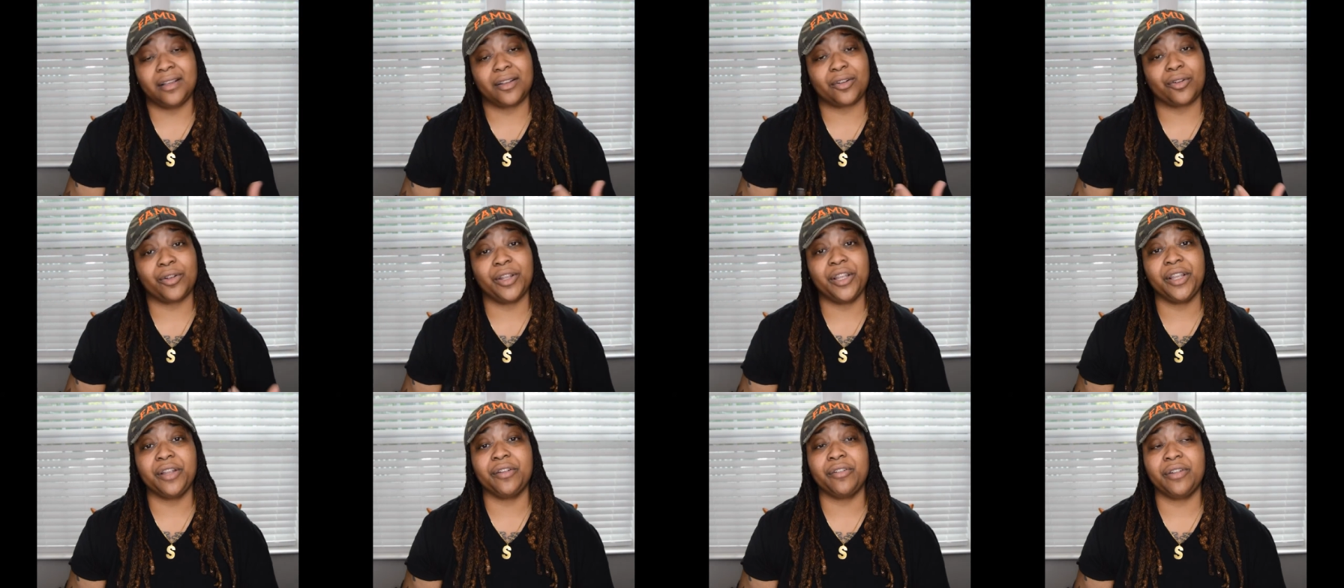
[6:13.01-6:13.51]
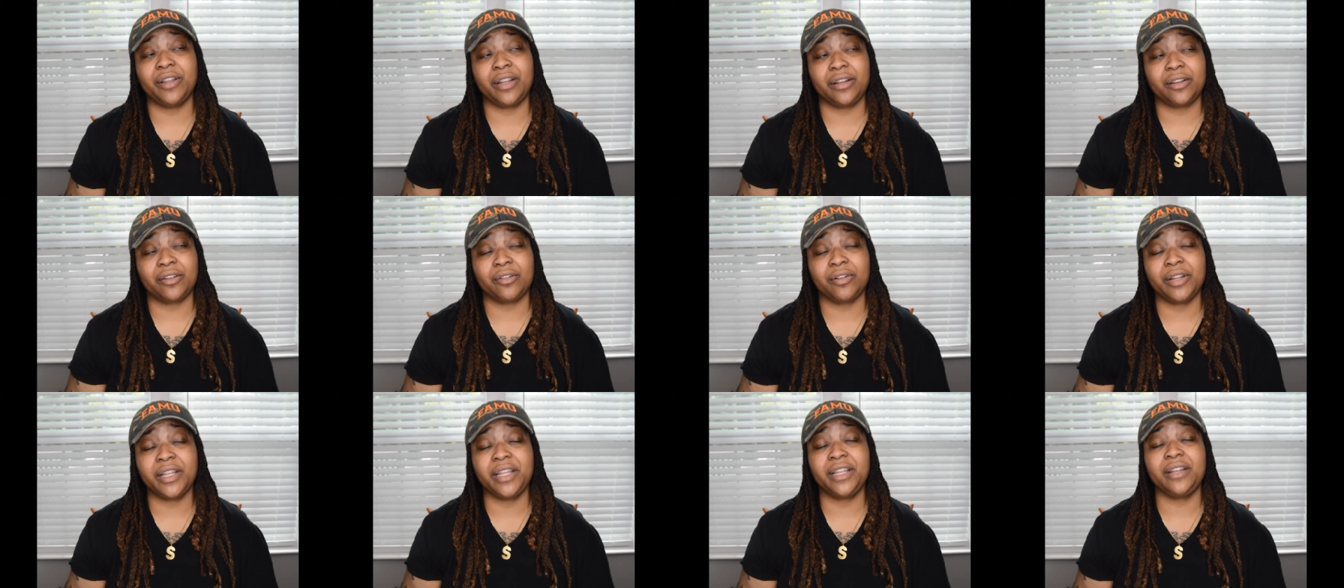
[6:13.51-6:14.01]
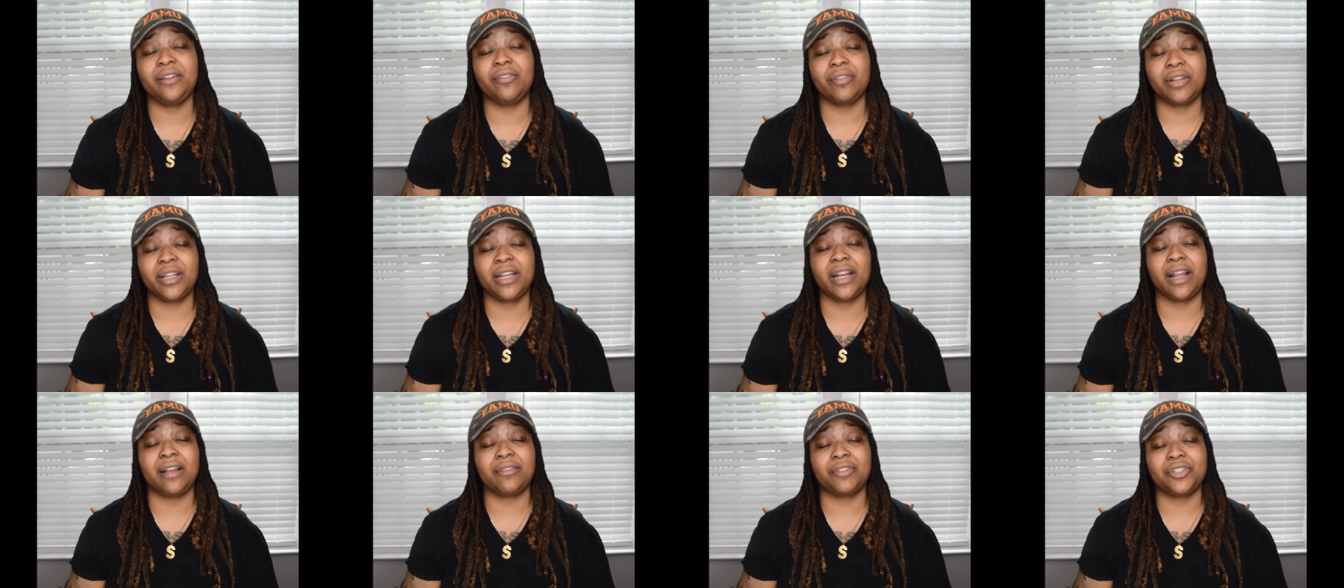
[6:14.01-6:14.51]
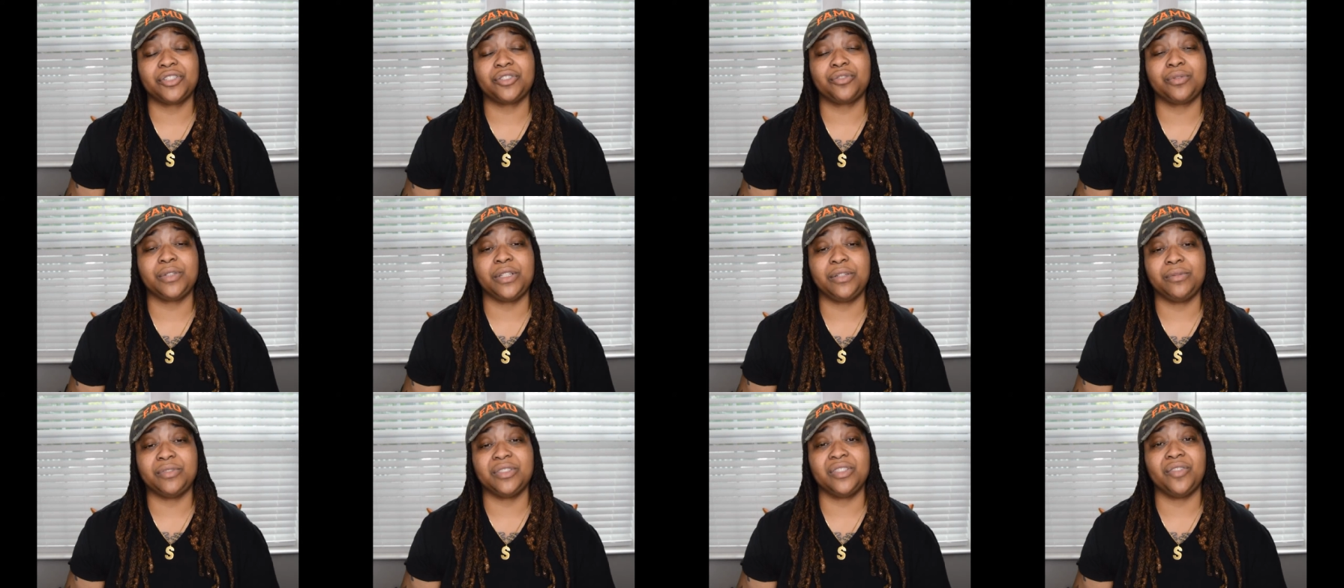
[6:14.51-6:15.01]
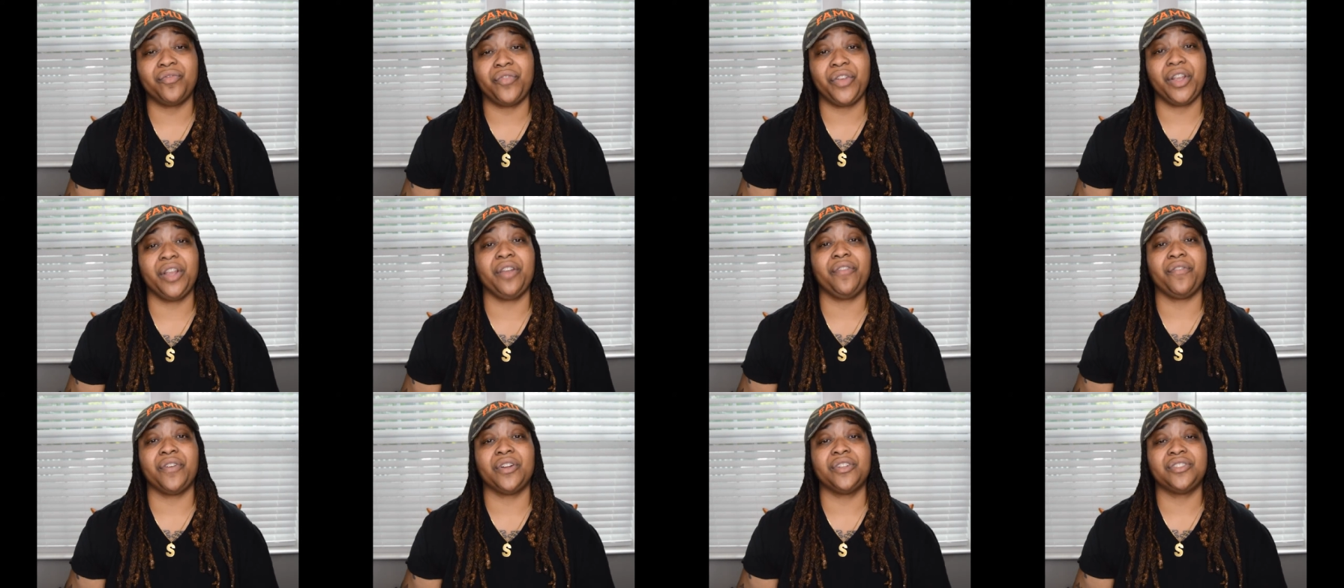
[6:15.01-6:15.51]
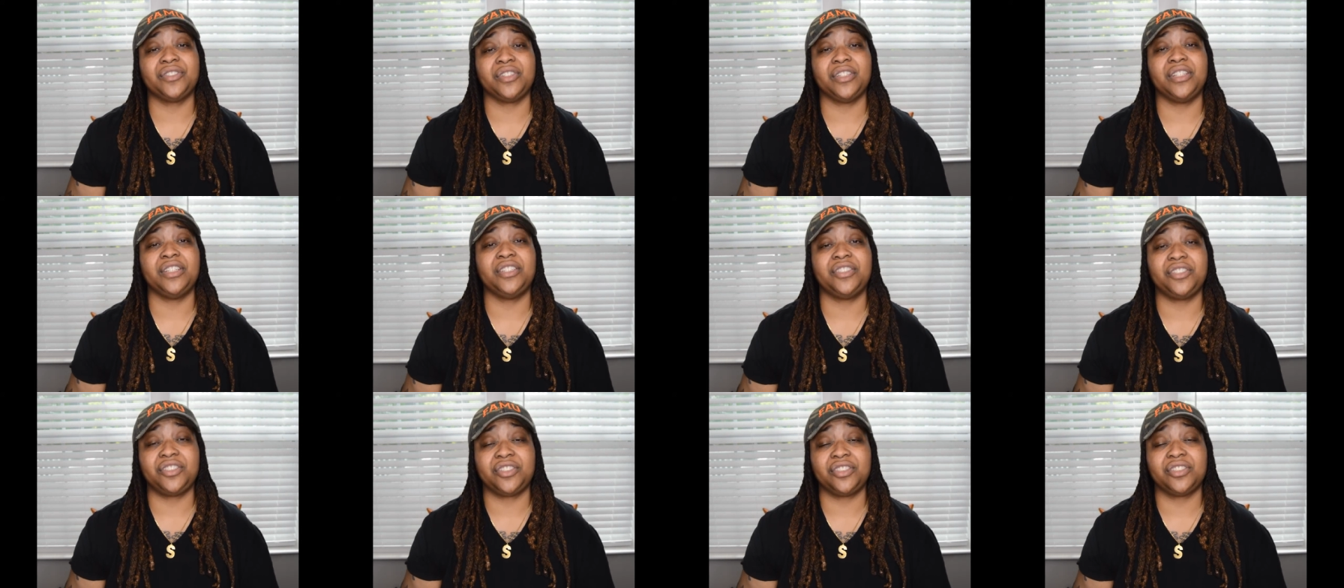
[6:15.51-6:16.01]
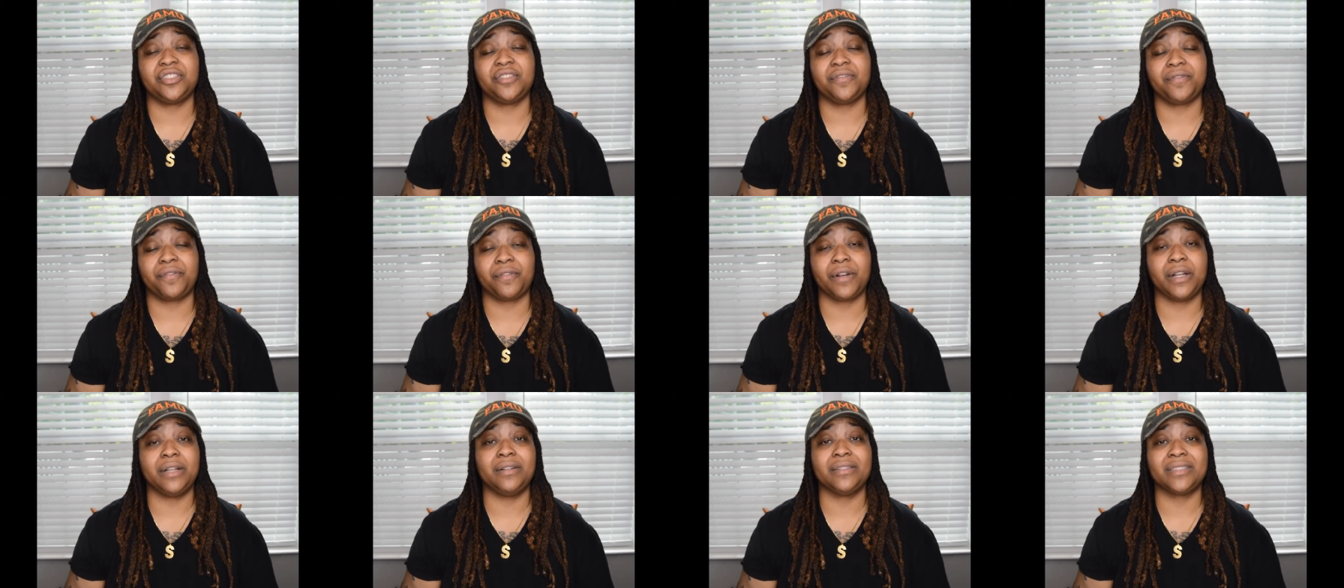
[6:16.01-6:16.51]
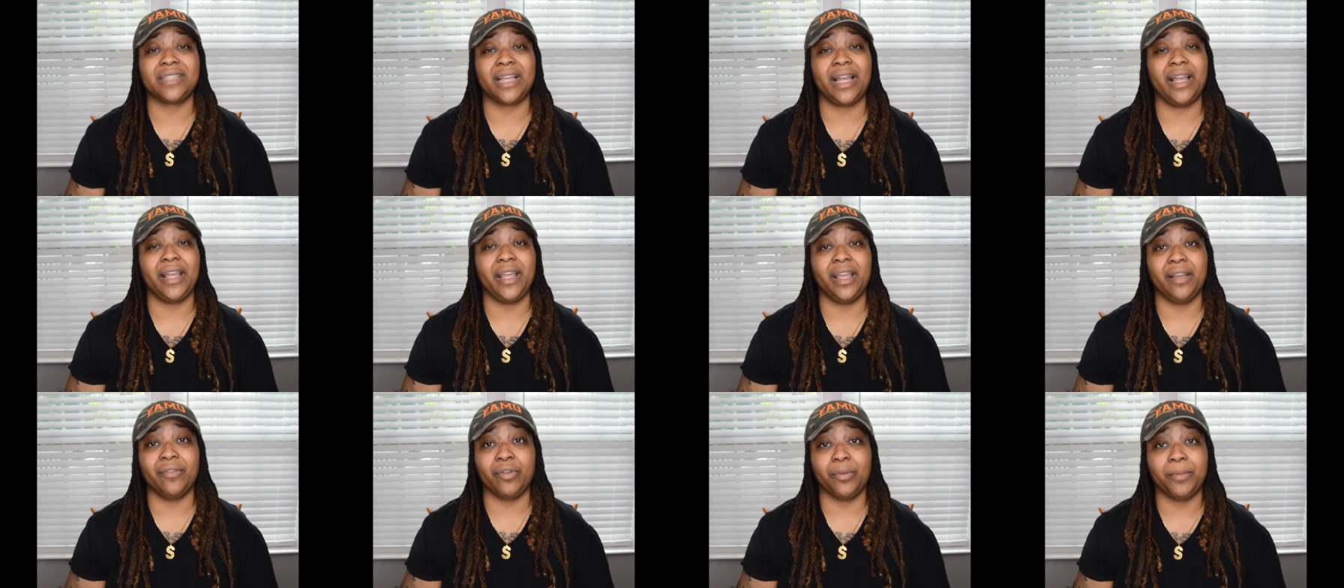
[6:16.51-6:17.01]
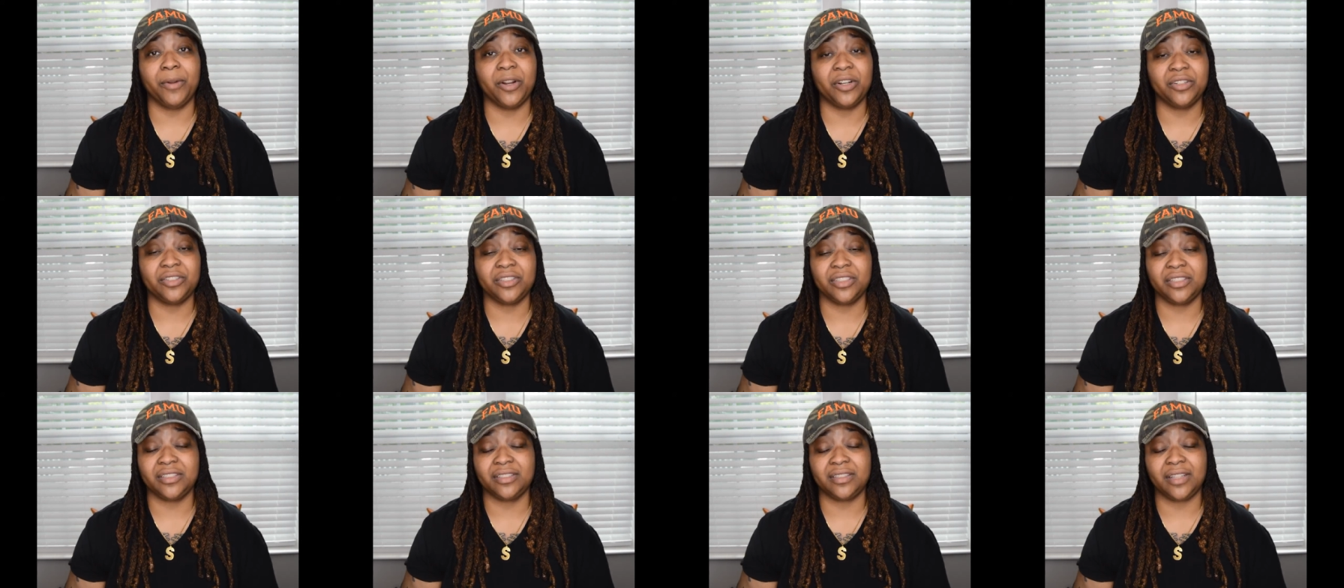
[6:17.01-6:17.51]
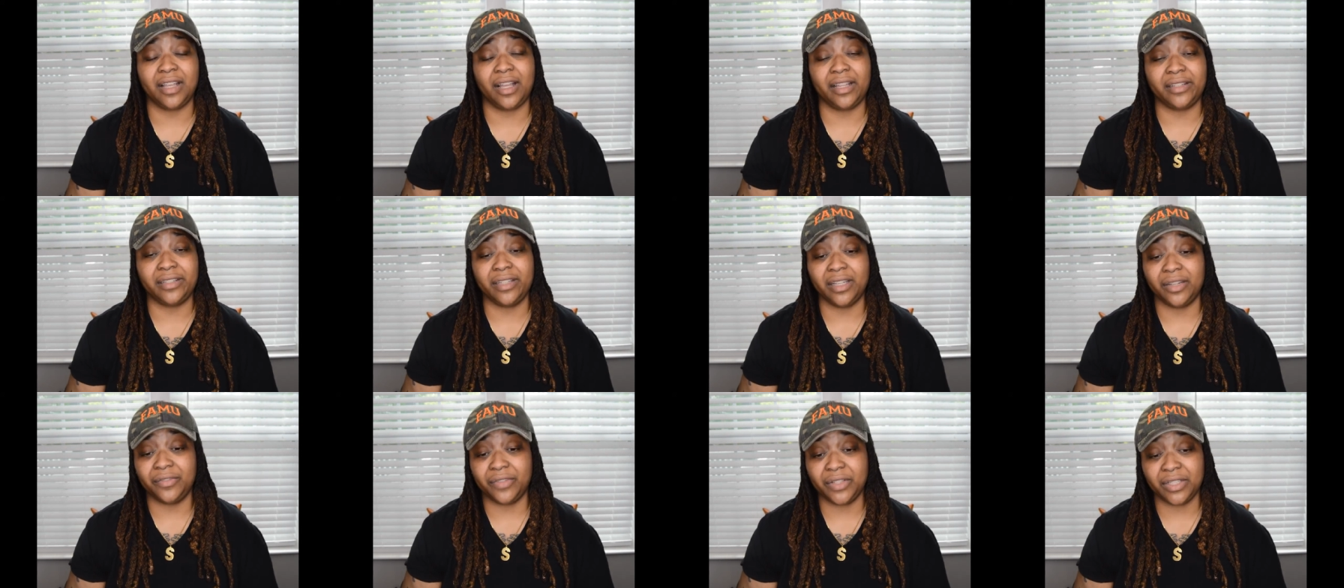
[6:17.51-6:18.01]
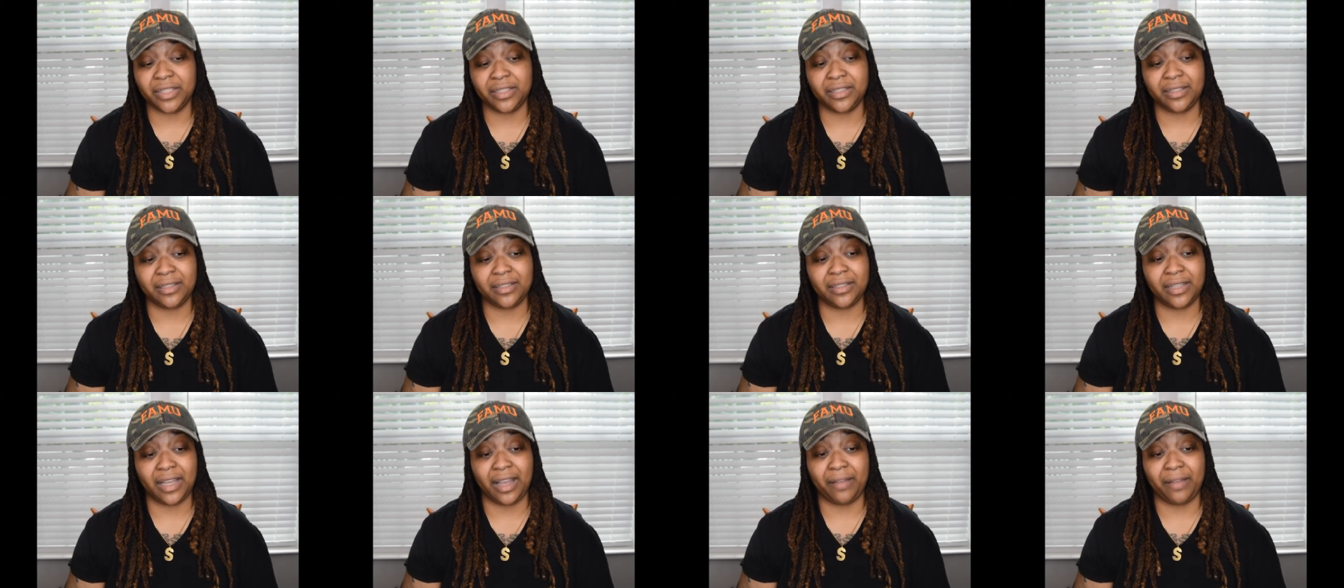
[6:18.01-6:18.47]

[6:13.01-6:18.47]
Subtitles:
Creed Green Irish Tweed was the very first niche fragrance I ever purchased. I love it.